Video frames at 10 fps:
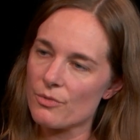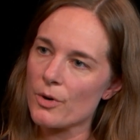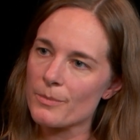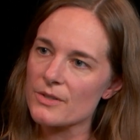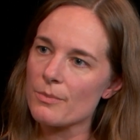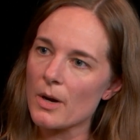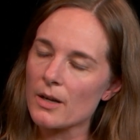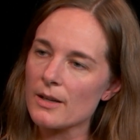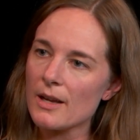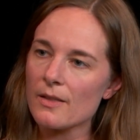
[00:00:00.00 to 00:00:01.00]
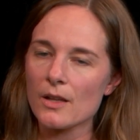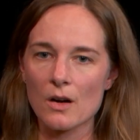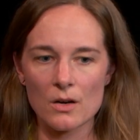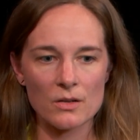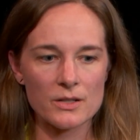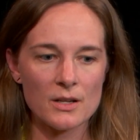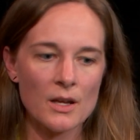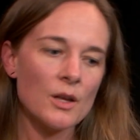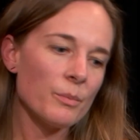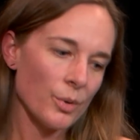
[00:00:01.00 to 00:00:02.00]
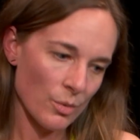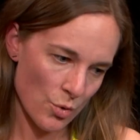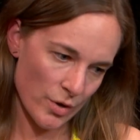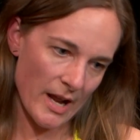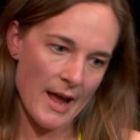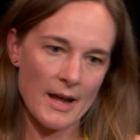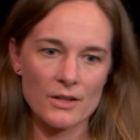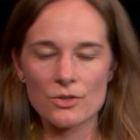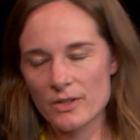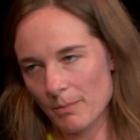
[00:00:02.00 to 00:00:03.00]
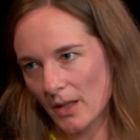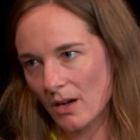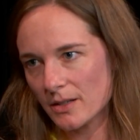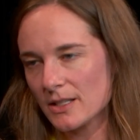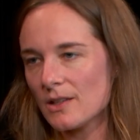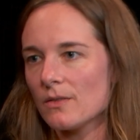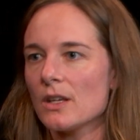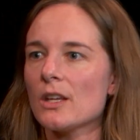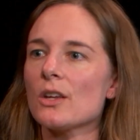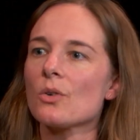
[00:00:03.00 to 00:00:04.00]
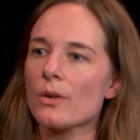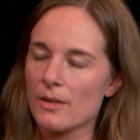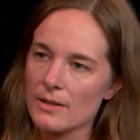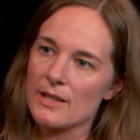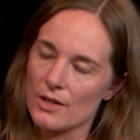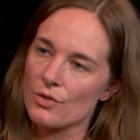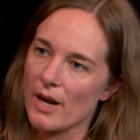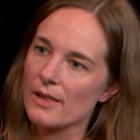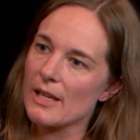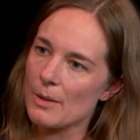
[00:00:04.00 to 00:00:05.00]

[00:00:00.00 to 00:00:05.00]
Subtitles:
forms of marketing that aren't billboard ads or something on TV or things that directly